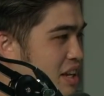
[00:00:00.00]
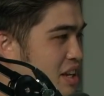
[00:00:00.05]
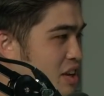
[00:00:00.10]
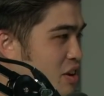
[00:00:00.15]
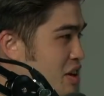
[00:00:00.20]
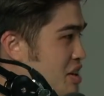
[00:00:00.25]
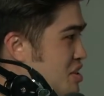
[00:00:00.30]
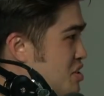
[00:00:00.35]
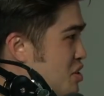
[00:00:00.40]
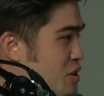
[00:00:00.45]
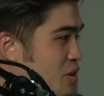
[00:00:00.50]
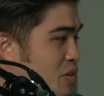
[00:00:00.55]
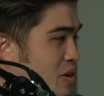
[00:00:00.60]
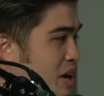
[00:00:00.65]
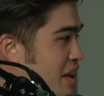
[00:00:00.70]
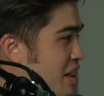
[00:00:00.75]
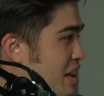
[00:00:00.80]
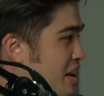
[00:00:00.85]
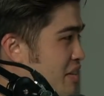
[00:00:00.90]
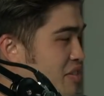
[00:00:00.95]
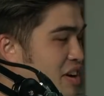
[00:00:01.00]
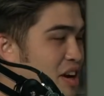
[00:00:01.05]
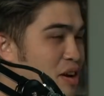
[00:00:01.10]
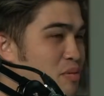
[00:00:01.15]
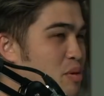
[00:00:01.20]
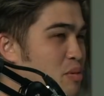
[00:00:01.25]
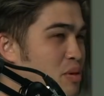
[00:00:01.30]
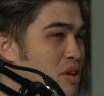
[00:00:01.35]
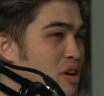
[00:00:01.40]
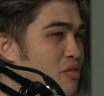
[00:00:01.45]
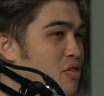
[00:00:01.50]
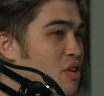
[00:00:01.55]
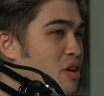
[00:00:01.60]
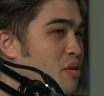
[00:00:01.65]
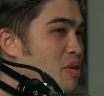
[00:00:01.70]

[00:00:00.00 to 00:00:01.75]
he's going around like finding people to interview.